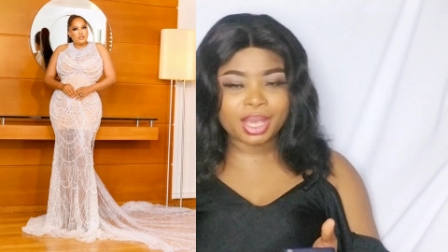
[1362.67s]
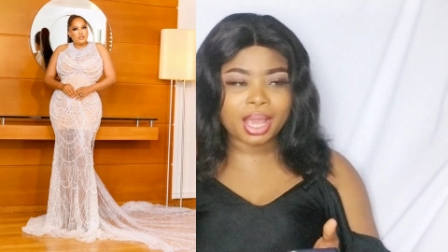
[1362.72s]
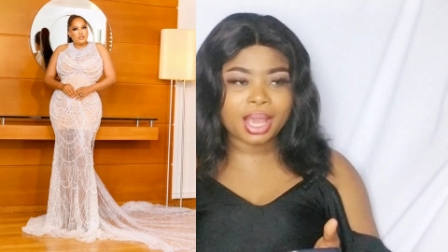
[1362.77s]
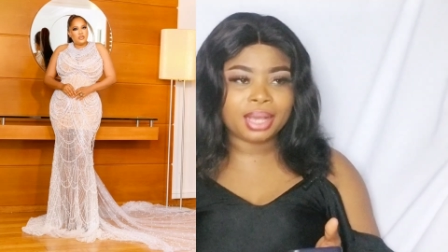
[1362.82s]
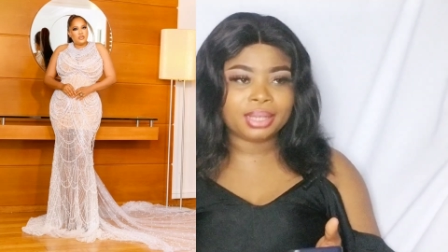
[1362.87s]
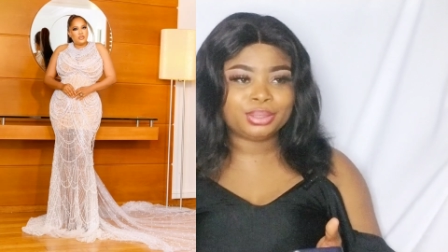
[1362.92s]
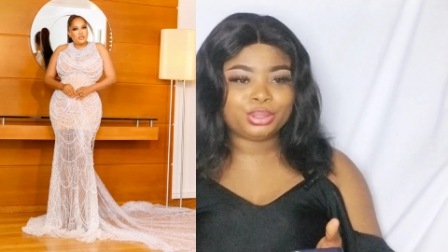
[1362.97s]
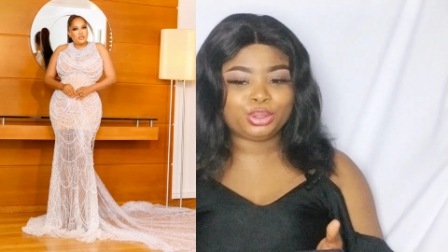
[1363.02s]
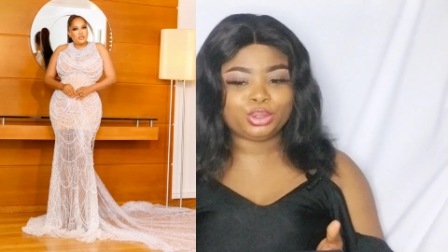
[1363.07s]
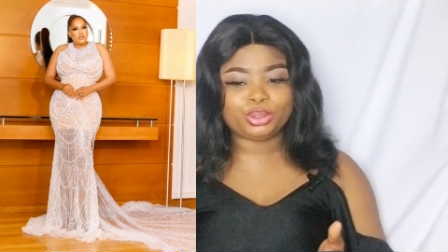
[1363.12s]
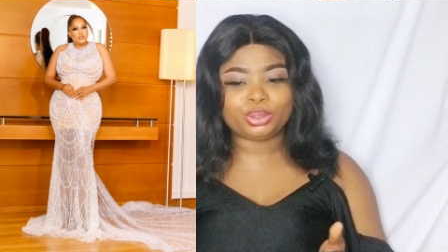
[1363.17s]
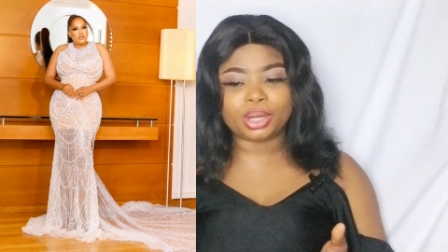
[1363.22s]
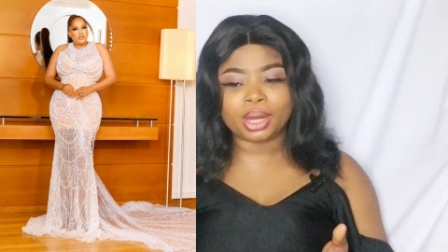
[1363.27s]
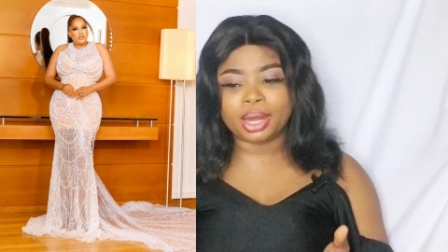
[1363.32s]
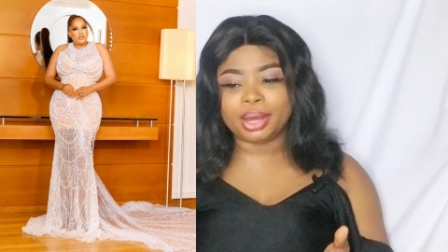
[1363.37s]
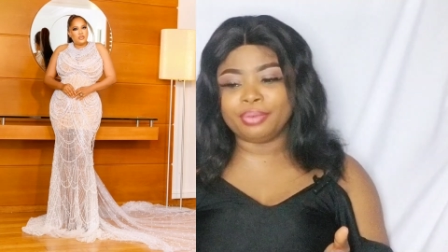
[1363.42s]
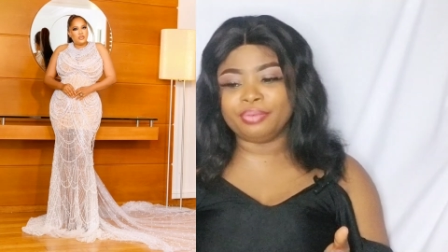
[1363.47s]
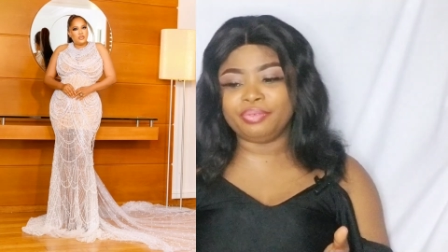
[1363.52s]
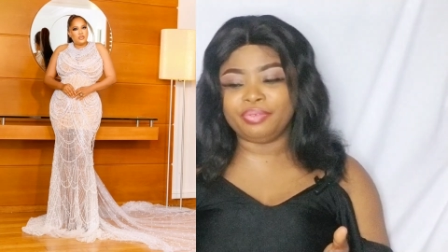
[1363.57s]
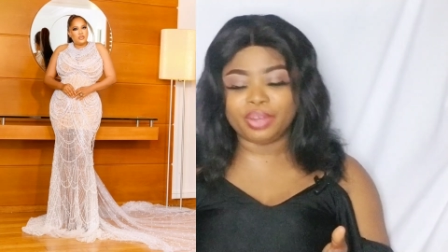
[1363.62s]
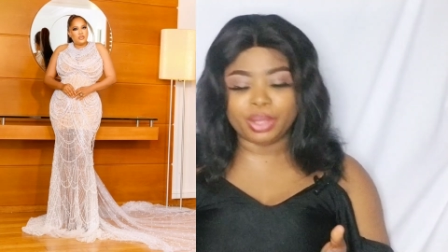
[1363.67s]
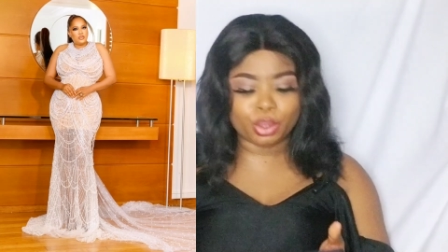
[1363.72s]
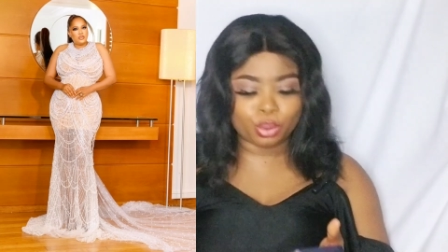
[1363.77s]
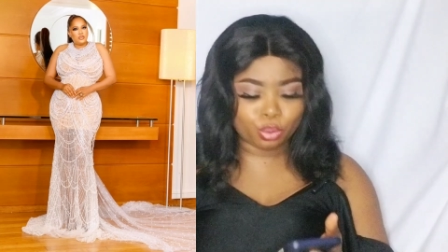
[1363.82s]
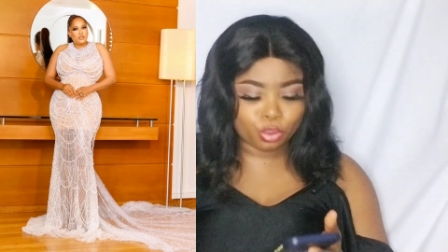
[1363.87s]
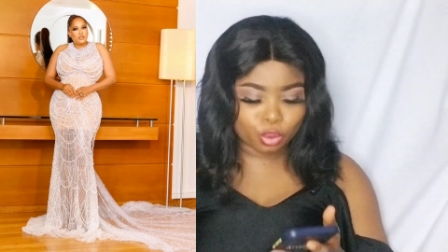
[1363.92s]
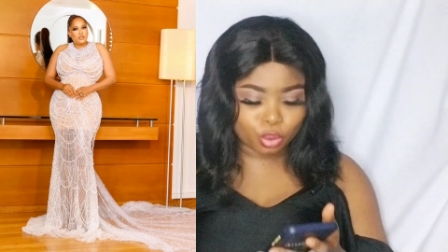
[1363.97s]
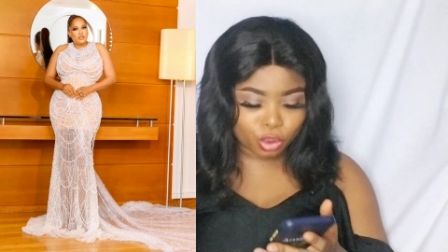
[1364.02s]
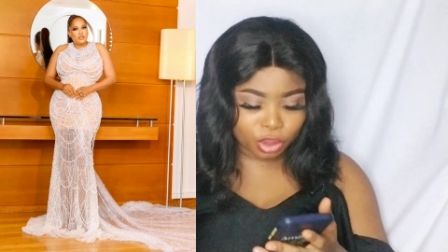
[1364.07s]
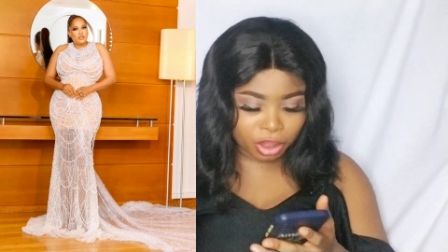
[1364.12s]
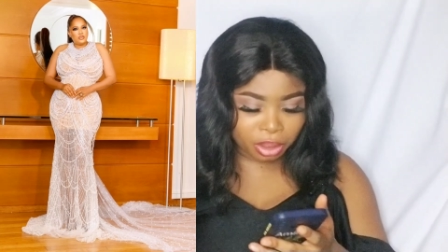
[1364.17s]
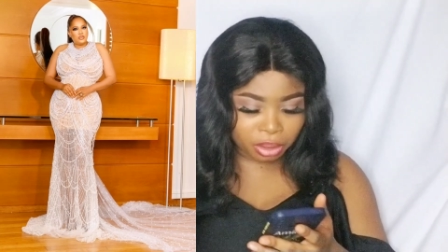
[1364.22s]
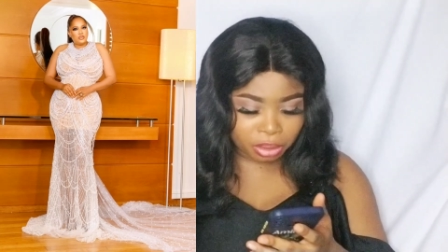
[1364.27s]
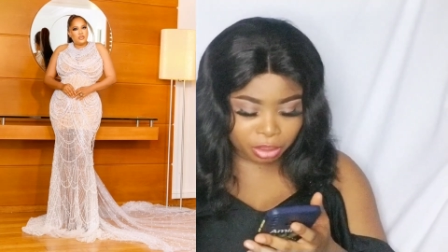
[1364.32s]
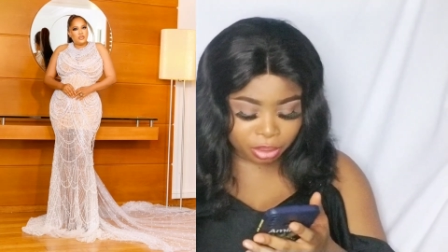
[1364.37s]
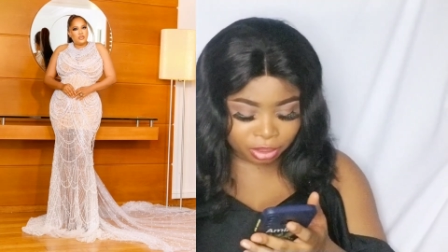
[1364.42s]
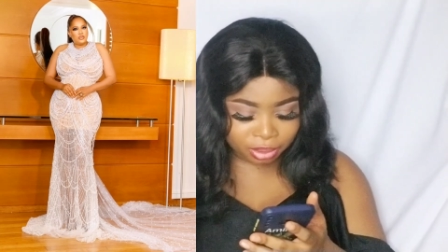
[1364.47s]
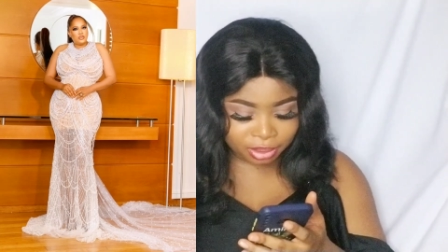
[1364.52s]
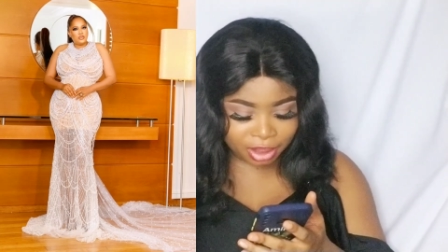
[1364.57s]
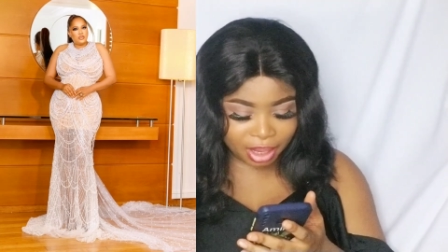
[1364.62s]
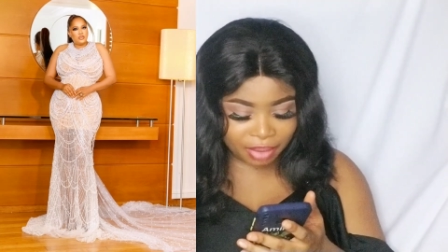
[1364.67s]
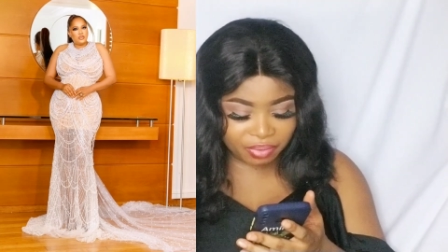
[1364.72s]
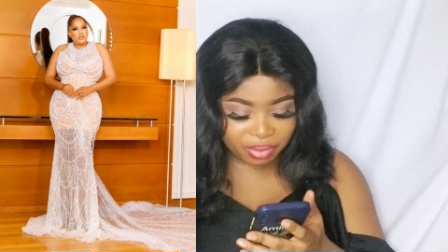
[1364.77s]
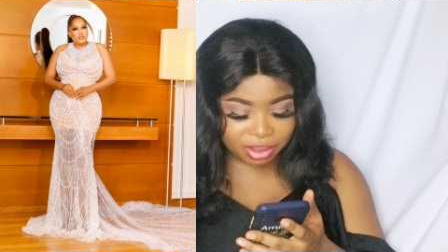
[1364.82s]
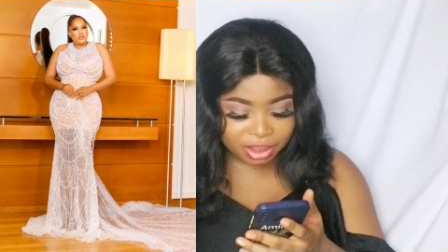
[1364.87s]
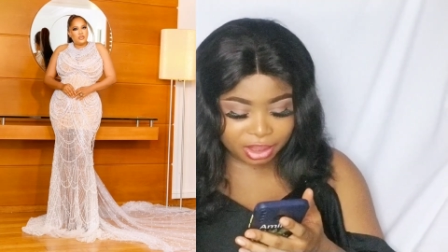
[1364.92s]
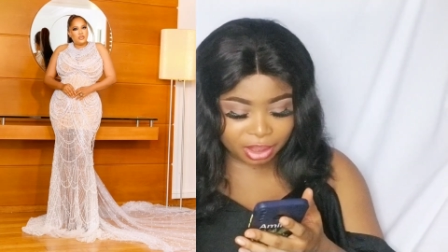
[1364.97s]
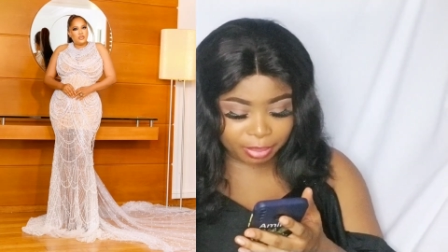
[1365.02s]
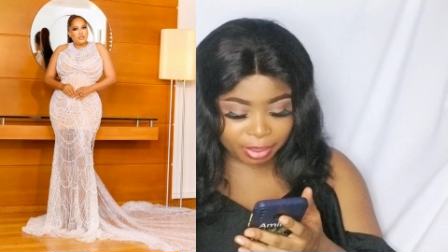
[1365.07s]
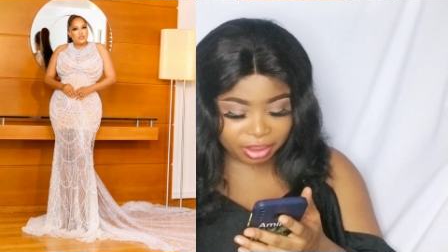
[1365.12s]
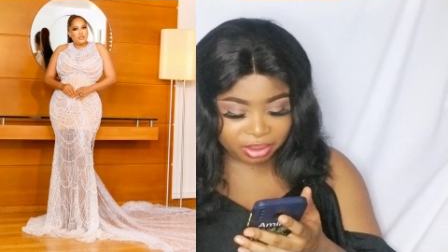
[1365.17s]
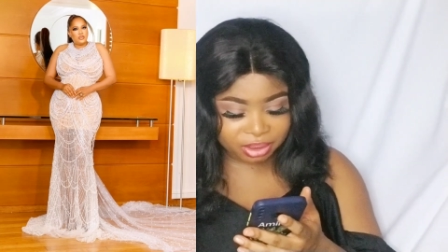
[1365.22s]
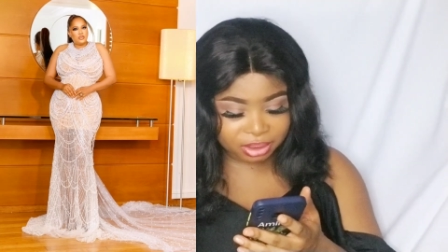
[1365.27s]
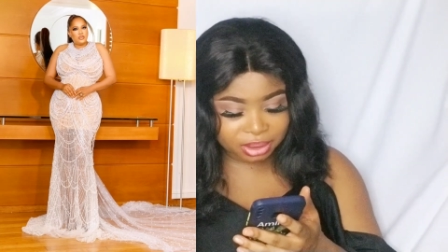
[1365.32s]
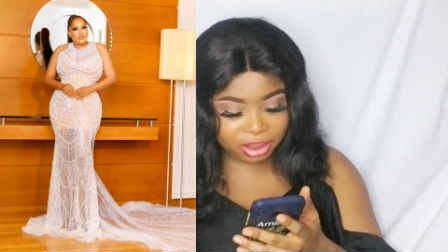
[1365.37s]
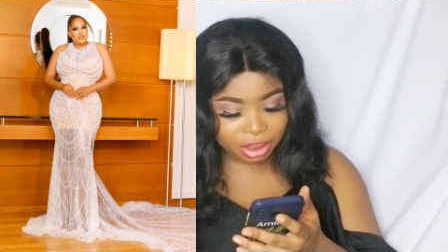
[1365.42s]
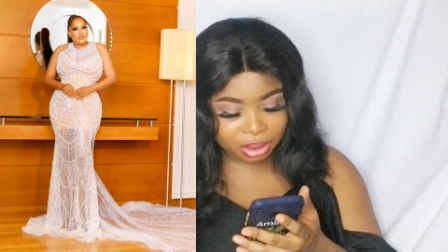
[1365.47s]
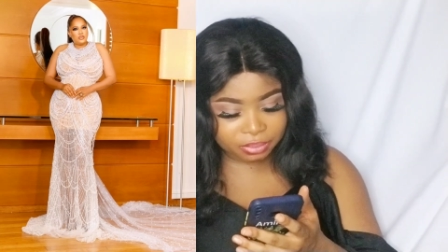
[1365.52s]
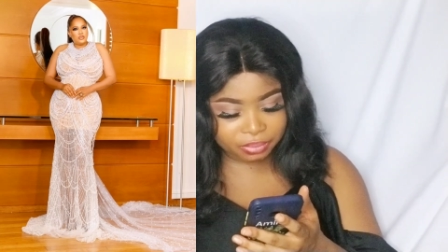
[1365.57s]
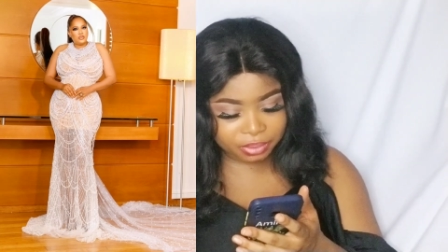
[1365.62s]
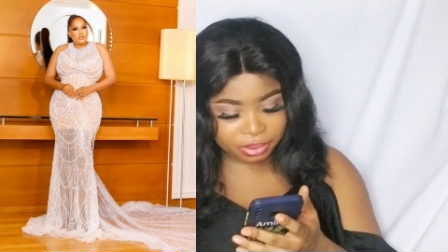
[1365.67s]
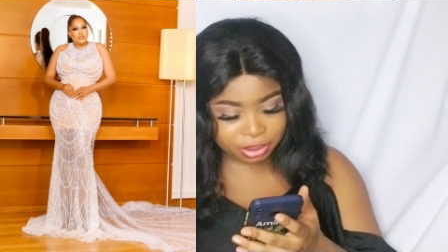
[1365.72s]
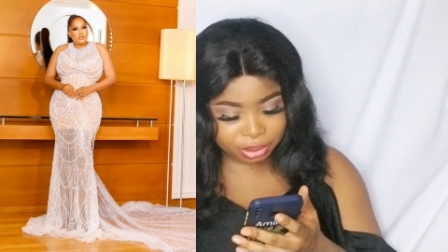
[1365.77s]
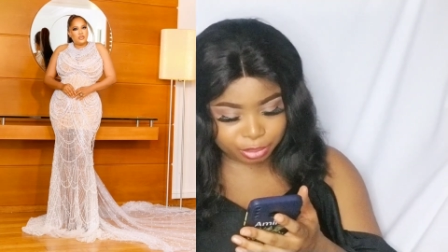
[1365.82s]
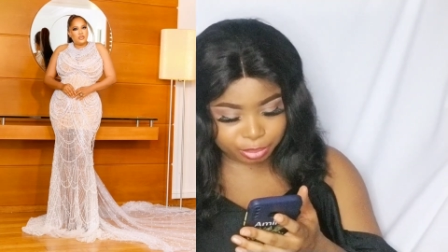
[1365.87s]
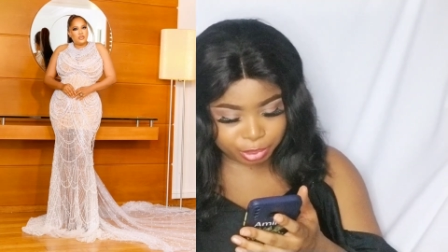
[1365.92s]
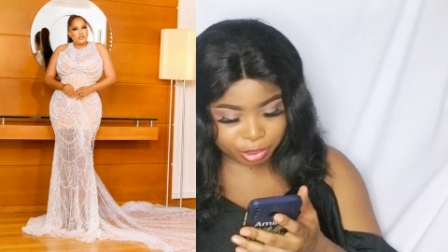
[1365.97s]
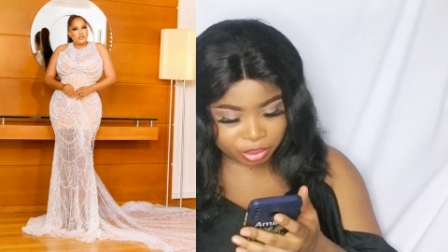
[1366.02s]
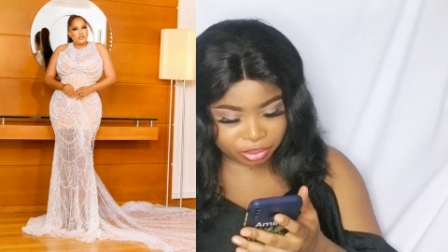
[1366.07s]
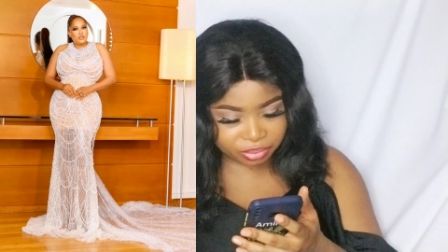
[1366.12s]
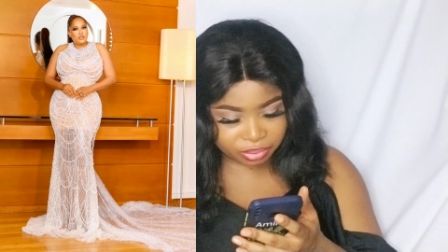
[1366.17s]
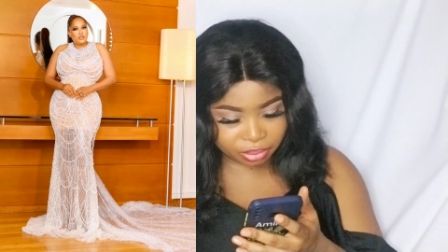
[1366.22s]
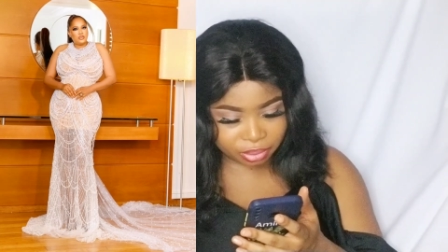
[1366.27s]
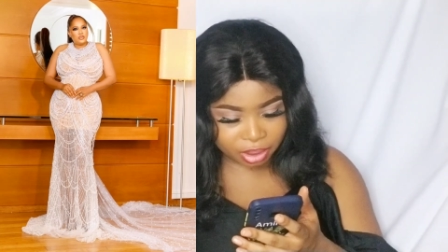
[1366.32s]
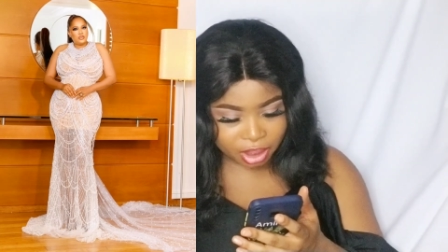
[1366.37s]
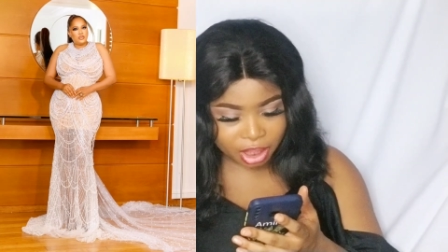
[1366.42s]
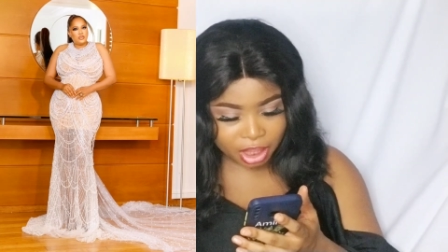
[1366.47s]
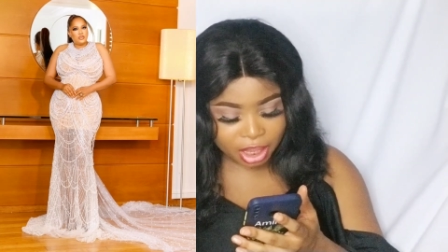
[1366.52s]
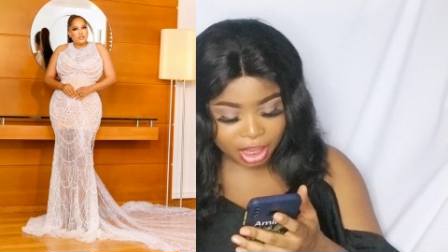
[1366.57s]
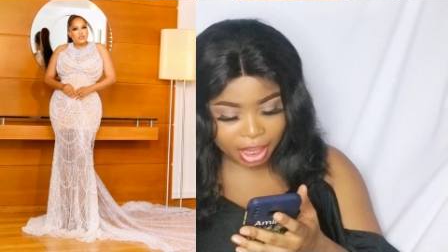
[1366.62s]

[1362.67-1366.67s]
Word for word: extra veil going on everything about this outfit is beautiful